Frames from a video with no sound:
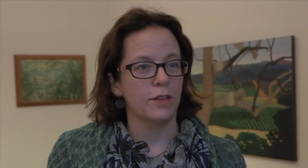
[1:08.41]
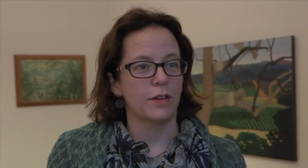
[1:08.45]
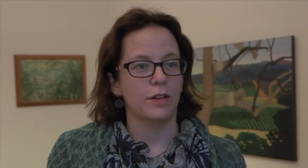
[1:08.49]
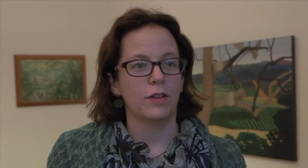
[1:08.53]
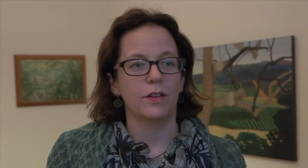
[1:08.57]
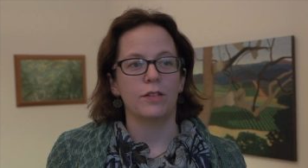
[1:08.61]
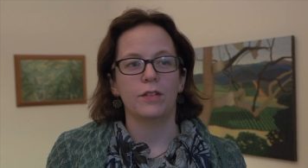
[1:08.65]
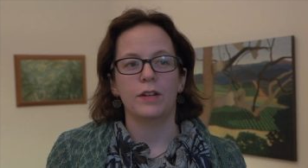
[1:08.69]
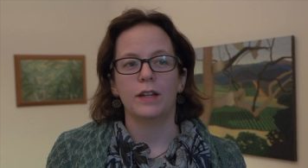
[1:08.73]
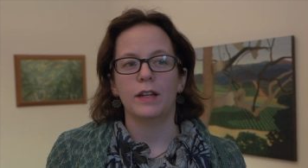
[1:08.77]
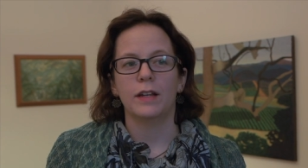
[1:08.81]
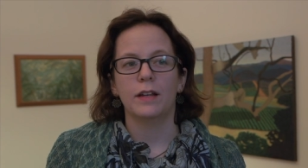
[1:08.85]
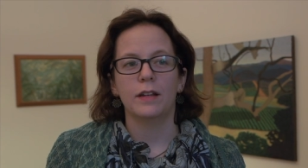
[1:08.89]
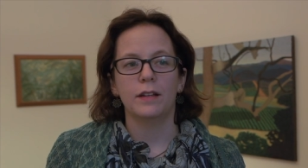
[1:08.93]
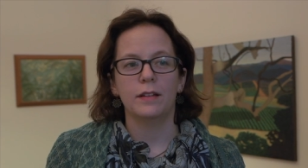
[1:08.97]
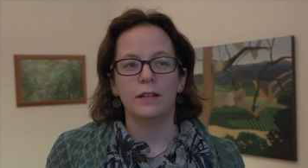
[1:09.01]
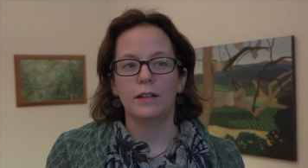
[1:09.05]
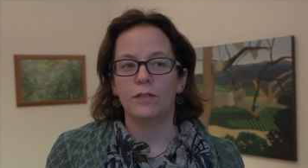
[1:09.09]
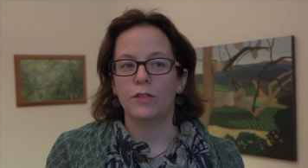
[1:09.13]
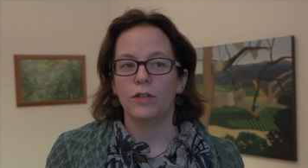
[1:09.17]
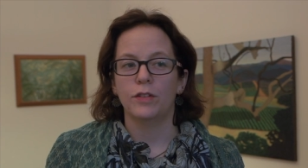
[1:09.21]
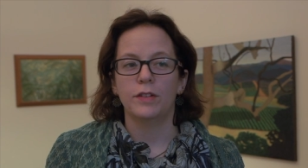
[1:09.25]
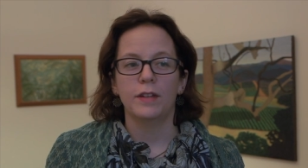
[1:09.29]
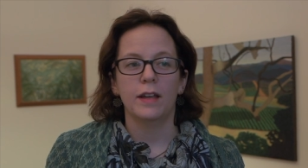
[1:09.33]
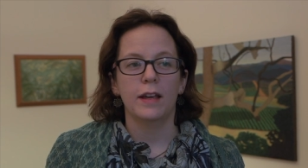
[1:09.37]
their unique
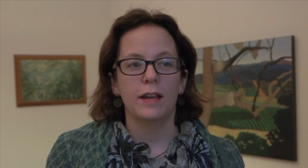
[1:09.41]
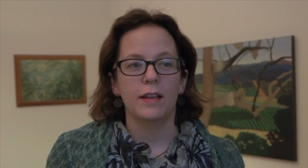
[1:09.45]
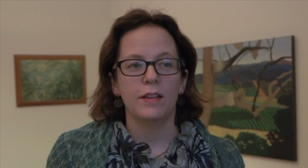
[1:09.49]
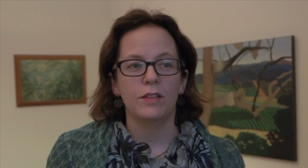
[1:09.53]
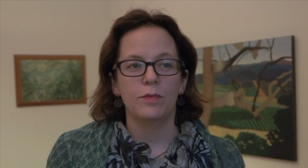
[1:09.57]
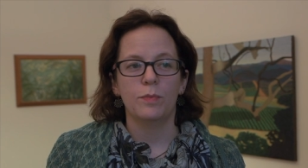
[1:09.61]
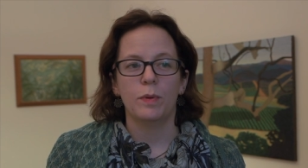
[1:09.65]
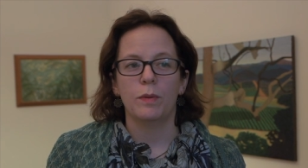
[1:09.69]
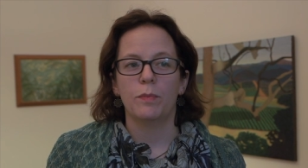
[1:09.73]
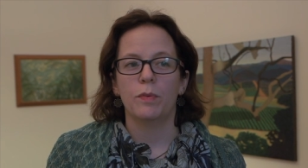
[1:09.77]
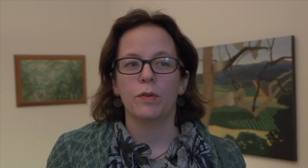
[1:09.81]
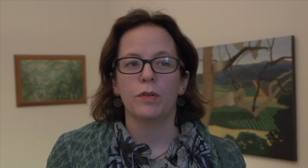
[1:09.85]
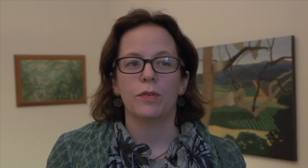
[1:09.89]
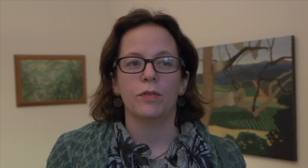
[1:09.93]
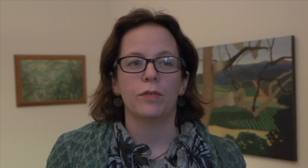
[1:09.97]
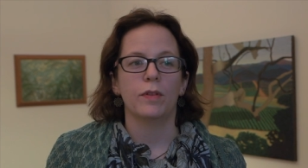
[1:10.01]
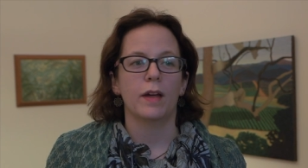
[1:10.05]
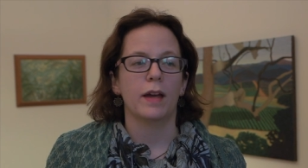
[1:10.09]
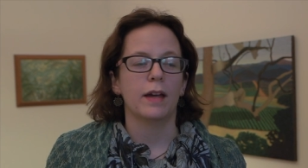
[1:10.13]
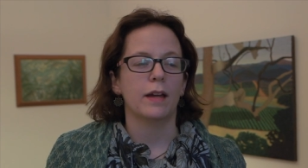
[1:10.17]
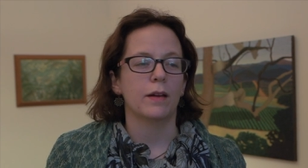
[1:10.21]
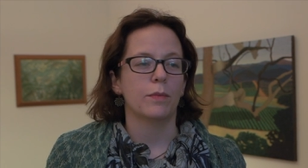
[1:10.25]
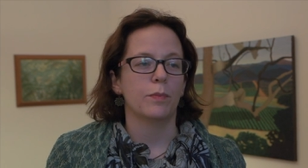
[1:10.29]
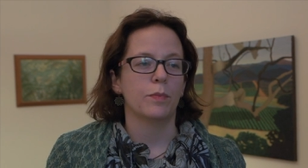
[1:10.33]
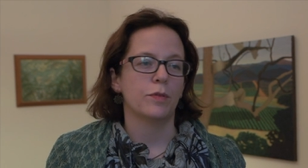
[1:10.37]
devotees, people who
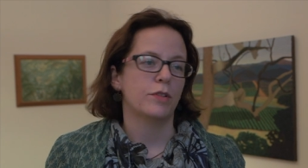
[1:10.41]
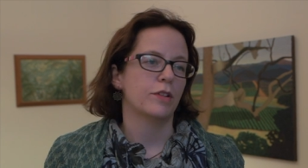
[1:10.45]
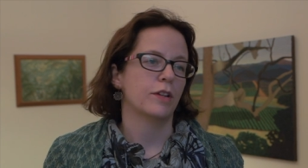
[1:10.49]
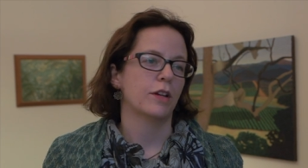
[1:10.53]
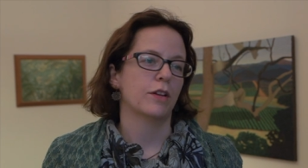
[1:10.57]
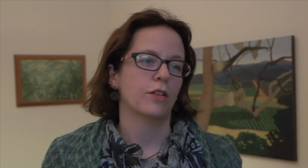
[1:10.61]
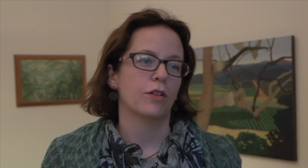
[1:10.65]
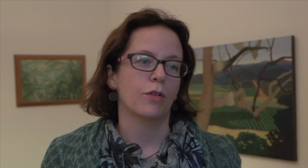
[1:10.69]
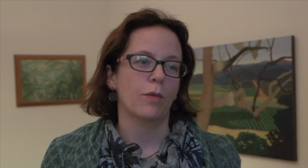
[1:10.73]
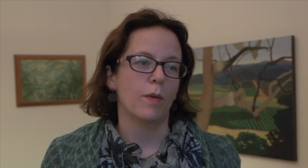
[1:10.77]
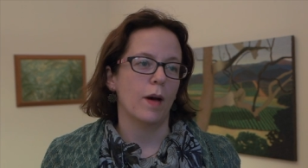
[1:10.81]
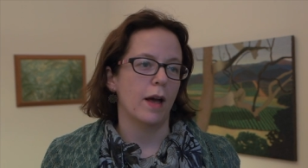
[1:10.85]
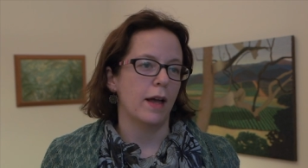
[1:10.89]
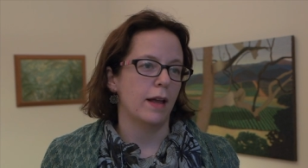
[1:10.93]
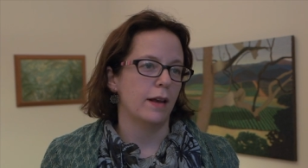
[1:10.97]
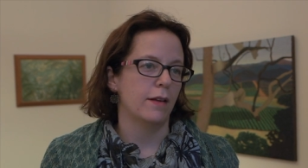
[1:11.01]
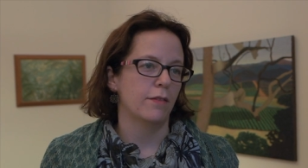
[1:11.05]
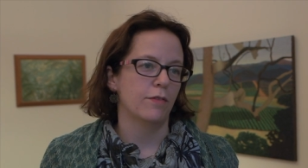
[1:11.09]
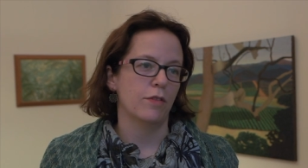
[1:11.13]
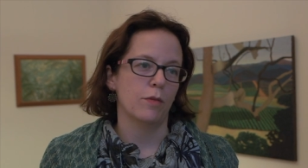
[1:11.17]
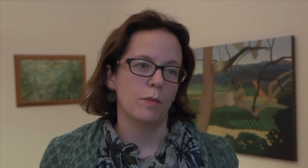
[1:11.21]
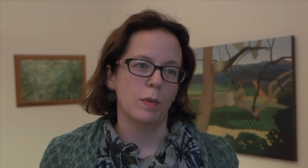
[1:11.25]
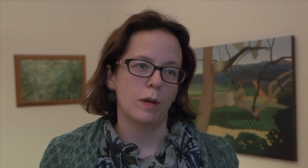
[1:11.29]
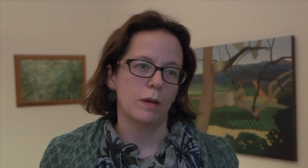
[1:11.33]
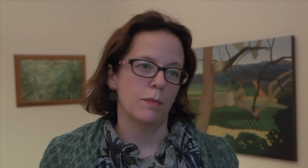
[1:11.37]
like a particular
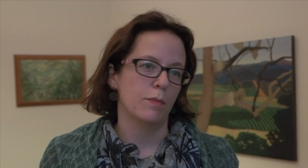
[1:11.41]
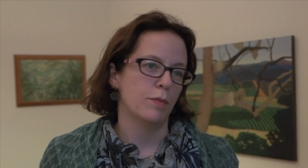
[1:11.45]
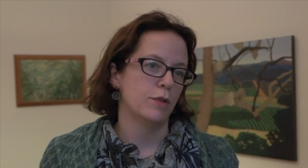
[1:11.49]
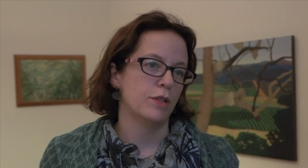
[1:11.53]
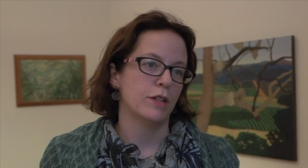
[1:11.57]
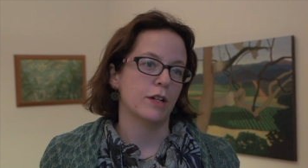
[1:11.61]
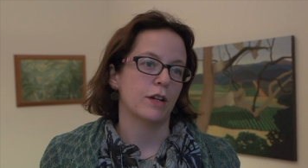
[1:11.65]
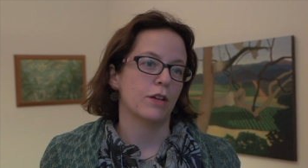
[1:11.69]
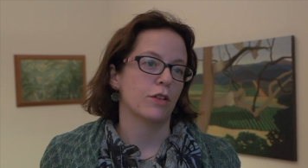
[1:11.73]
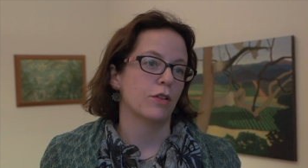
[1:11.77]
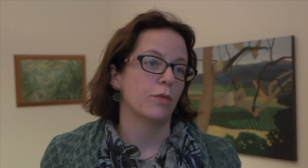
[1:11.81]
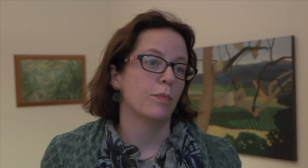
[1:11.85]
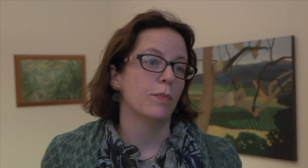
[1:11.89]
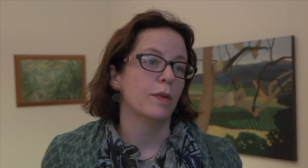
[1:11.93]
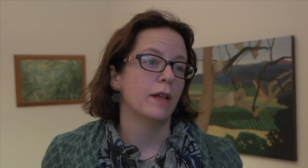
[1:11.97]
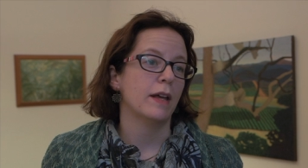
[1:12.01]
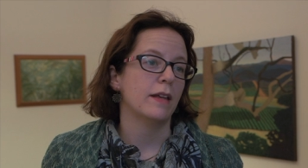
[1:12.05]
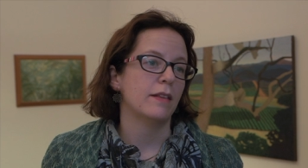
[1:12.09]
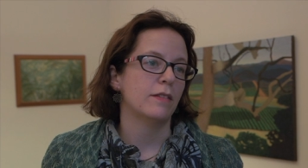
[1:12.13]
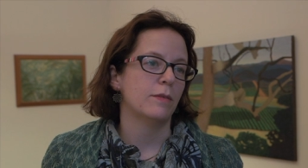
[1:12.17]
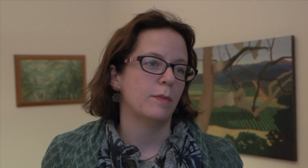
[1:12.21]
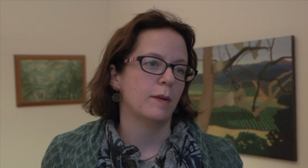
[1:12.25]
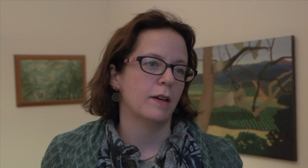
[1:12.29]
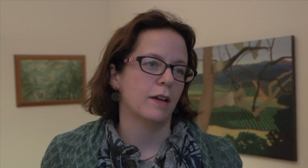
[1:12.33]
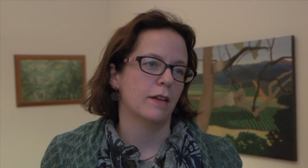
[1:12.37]
wine from a particular
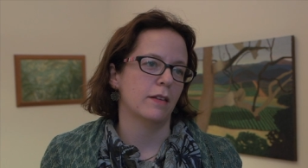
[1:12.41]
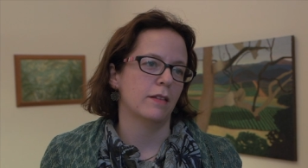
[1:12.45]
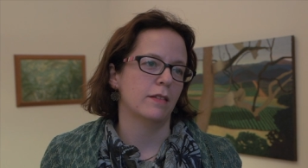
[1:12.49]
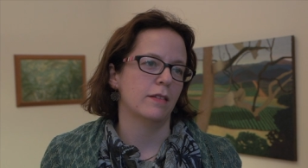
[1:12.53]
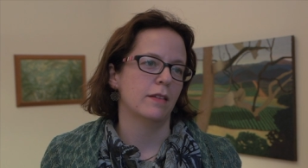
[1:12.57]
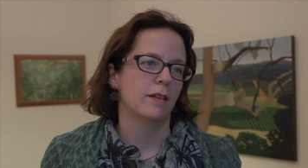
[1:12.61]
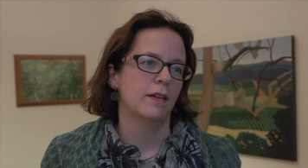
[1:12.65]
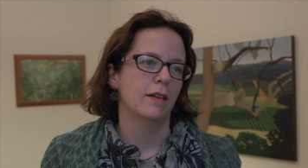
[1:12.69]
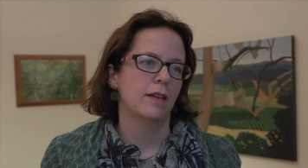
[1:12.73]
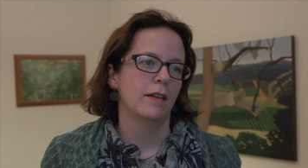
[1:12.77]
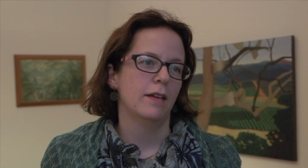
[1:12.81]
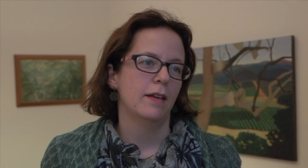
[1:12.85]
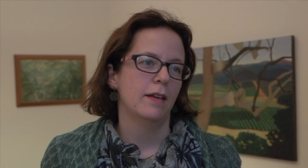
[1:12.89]
place because